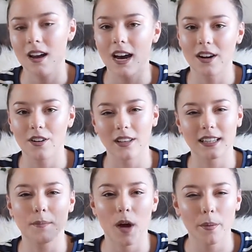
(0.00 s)
I don't know, like
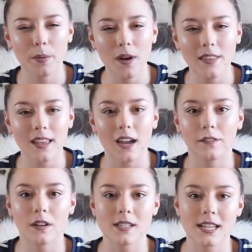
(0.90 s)
the purple one that
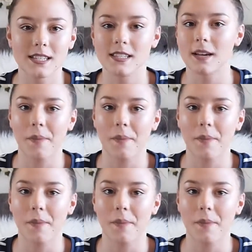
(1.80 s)
everyone says is like